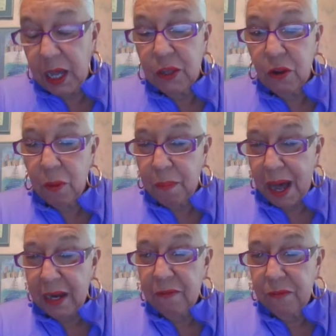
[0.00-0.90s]
Your
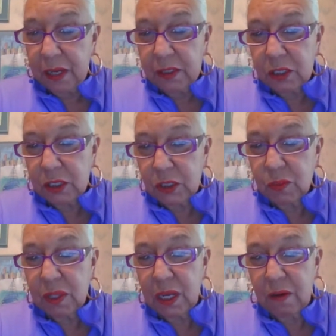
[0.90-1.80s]
body functions
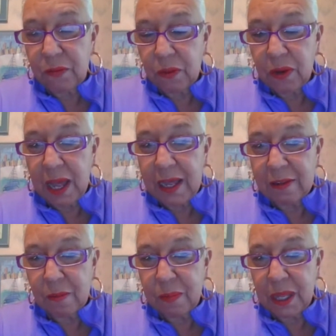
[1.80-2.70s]
within a few
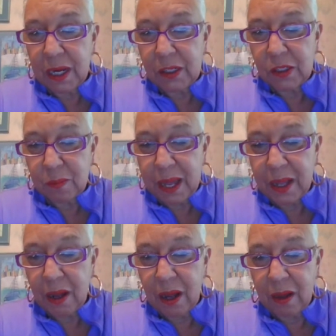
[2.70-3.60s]
days of being in
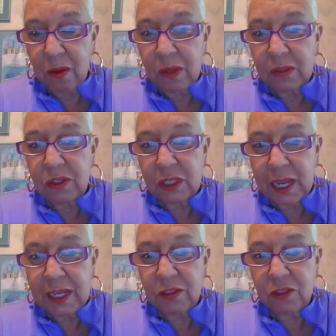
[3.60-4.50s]
Jamaica are going to
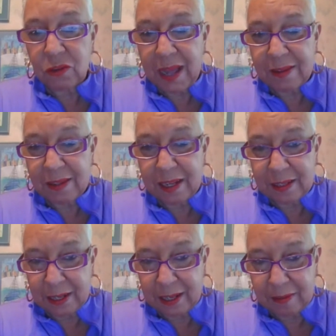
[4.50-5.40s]
change
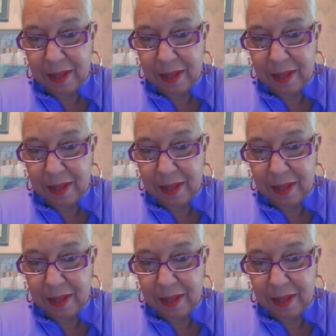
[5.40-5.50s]
drastically.